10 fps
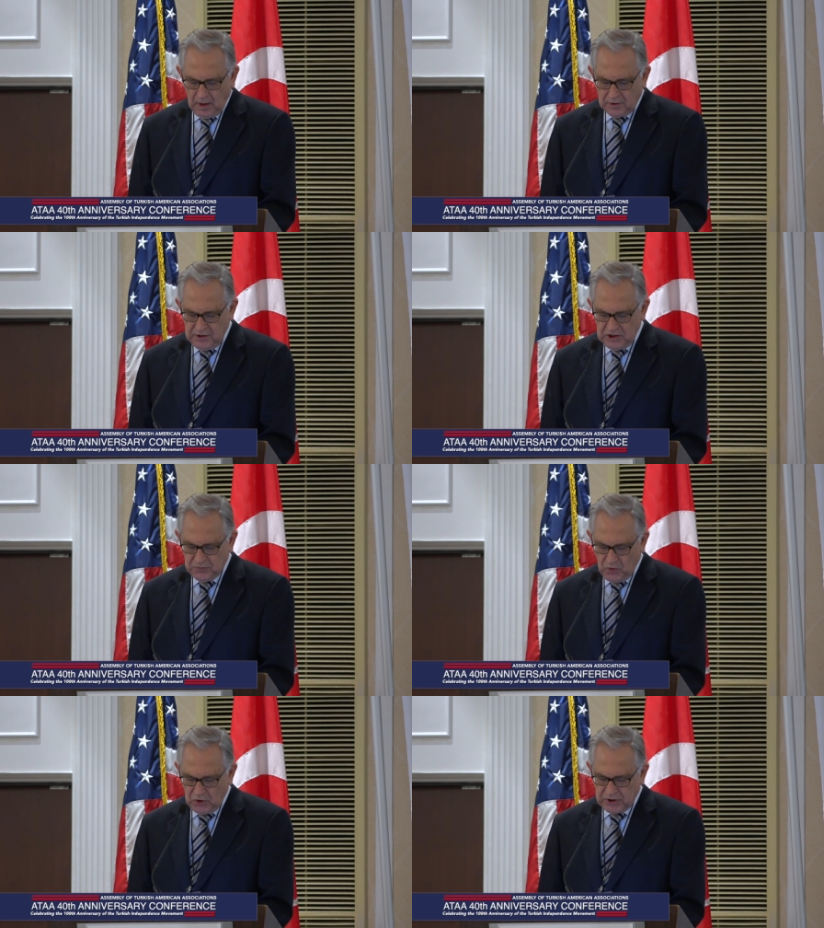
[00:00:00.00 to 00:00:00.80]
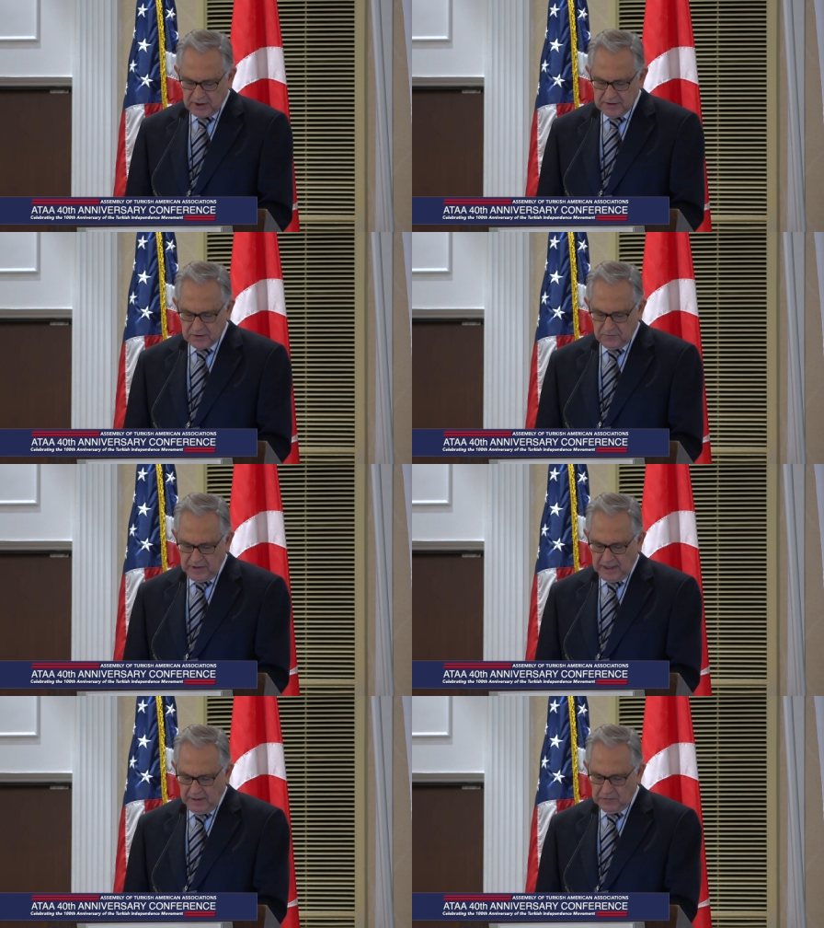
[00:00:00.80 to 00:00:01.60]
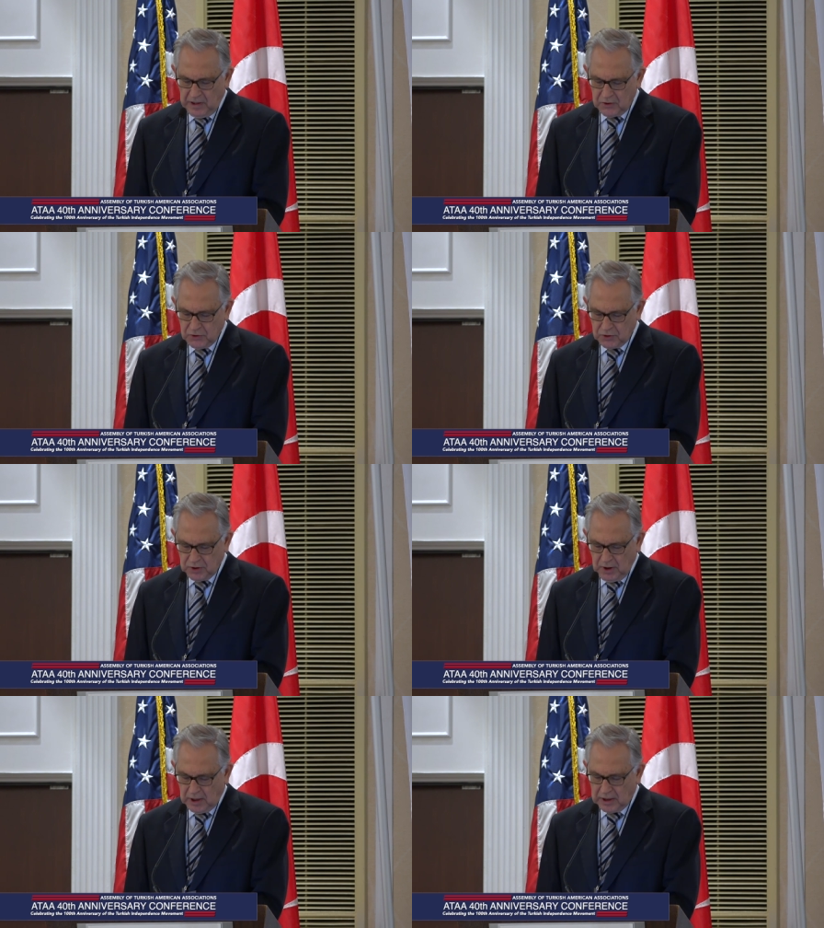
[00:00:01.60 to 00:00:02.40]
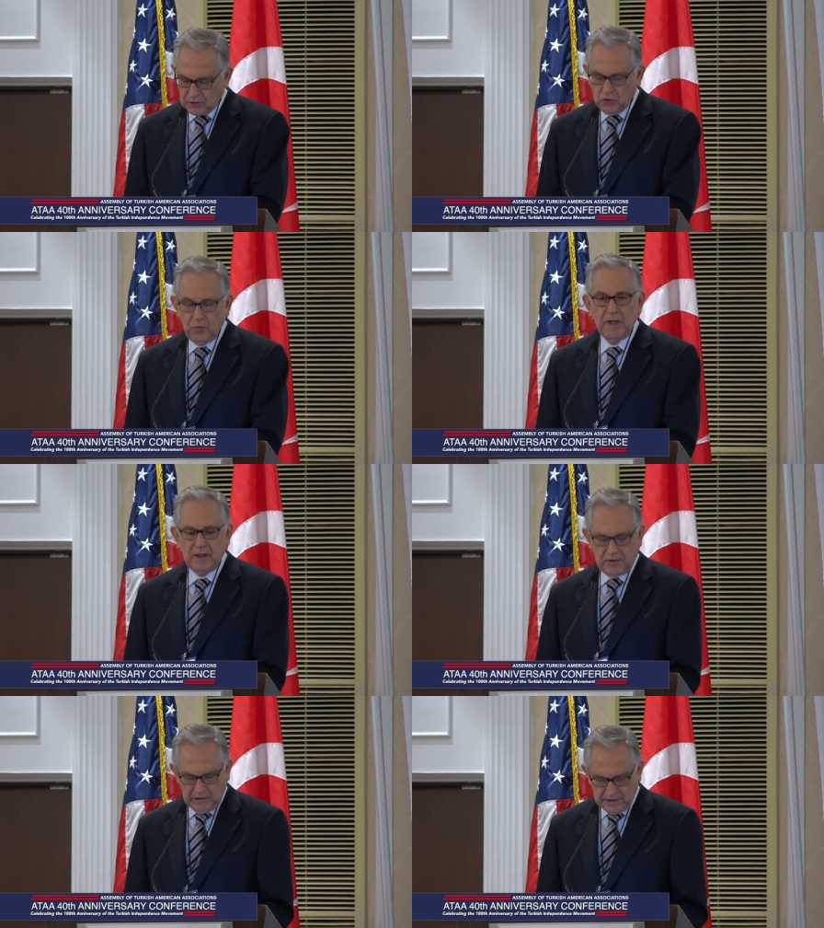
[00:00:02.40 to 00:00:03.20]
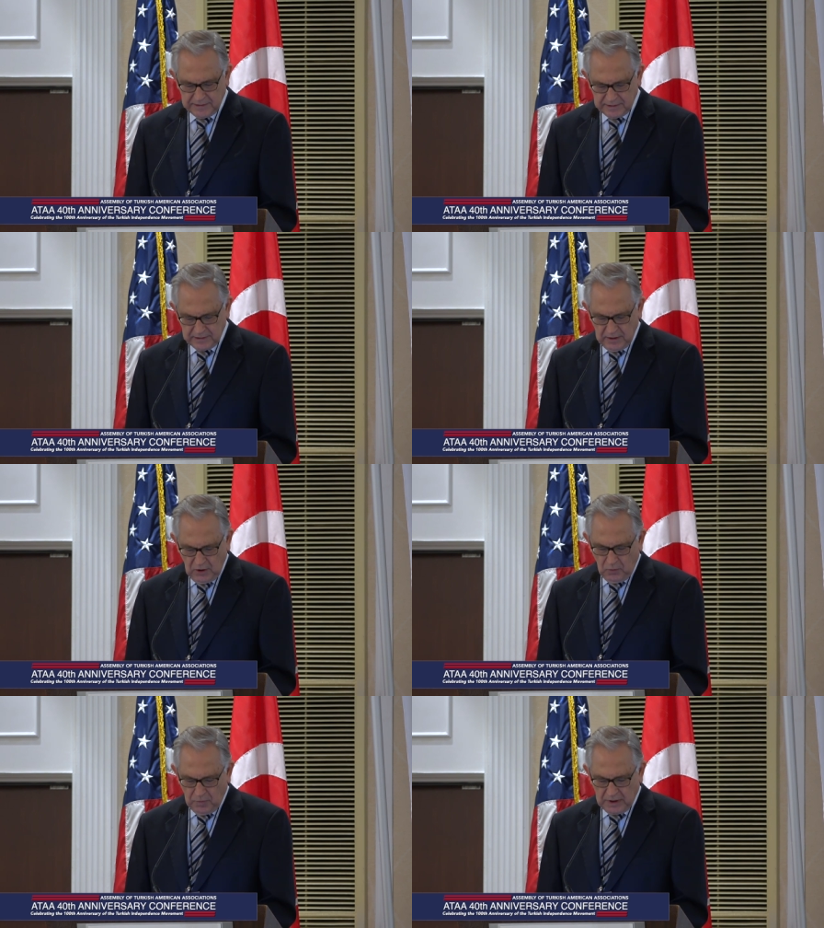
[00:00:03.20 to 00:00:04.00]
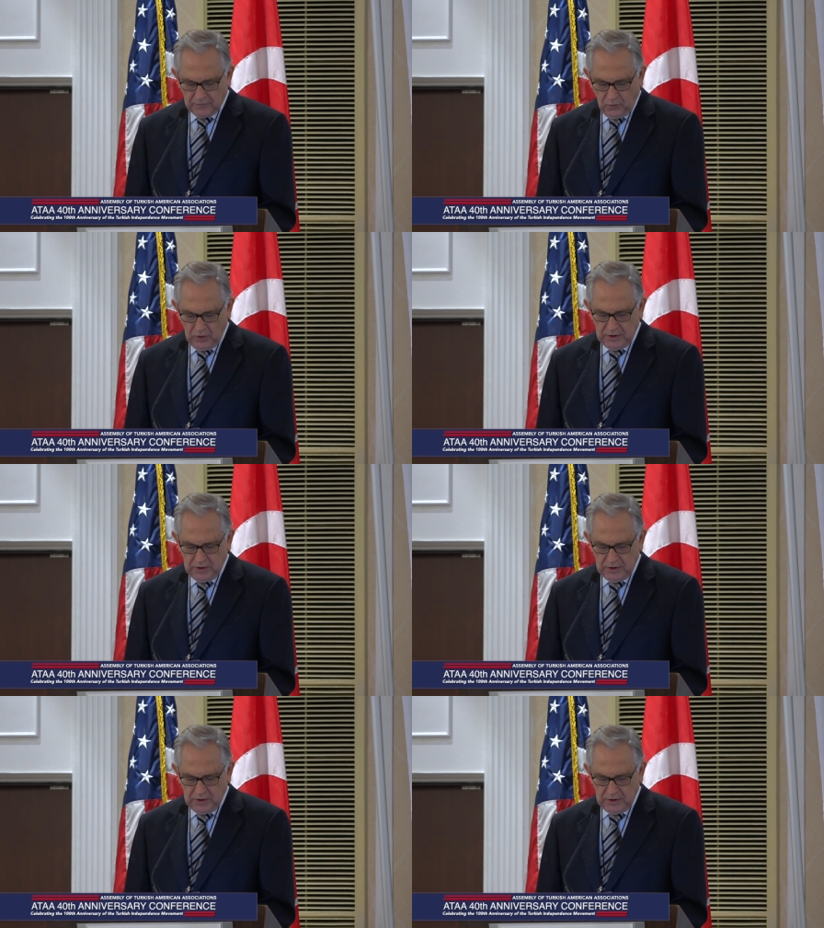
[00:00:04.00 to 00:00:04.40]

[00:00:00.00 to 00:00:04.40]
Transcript: These projects we helped launch are too many to list, but for